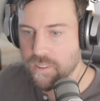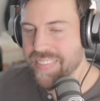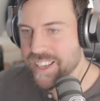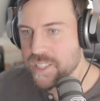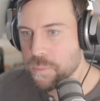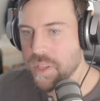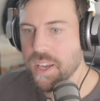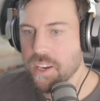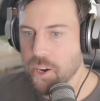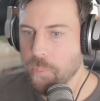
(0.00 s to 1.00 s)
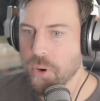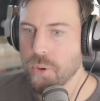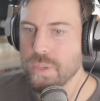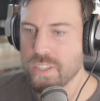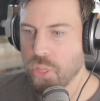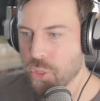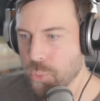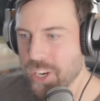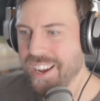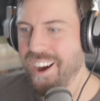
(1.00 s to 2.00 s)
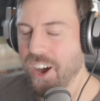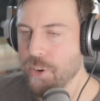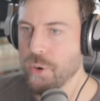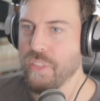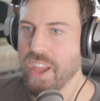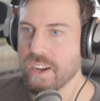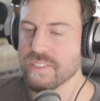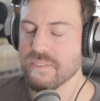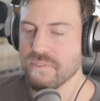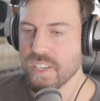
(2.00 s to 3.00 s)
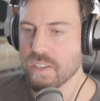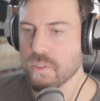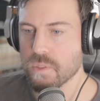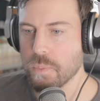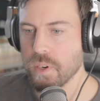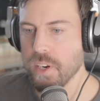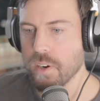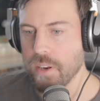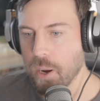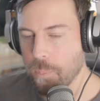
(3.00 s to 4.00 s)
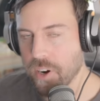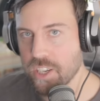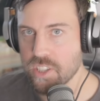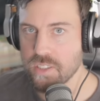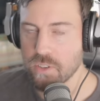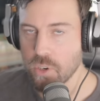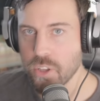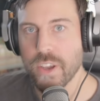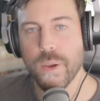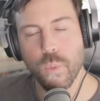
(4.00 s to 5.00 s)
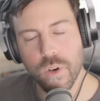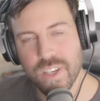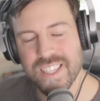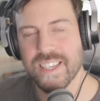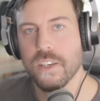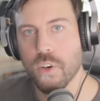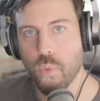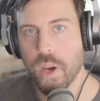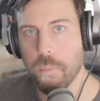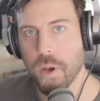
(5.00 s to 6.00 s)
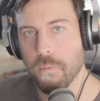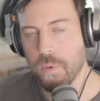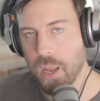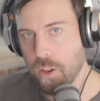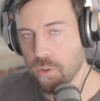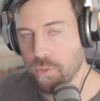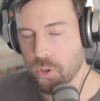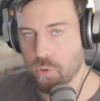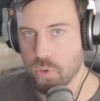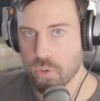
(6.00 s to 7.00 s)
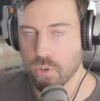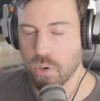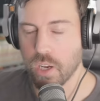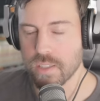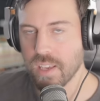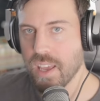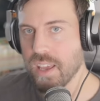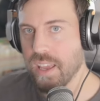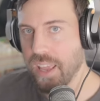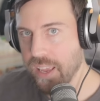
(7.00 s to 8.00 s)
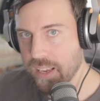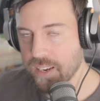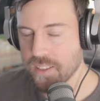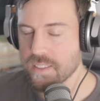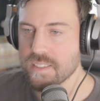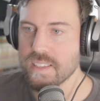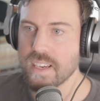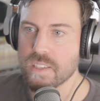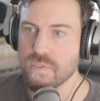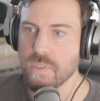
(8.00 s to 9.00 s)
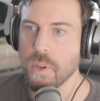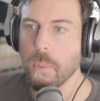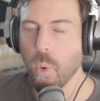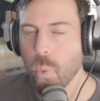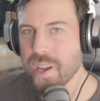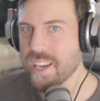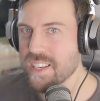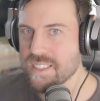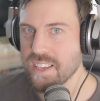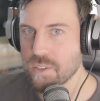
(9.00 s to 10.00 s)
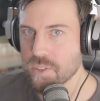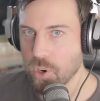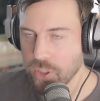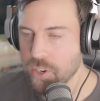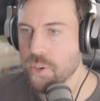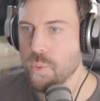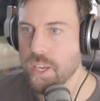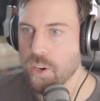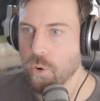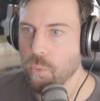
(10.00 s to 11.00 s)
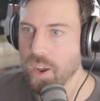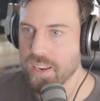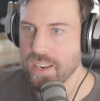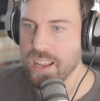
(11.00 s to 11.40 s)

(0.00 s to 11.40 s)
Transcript: This plant can produce 300,000 vehicles per year. Now, production is early. It will continue to ramp not only for the Corolla Cross and the CX-50, but what kind of sales are they doing right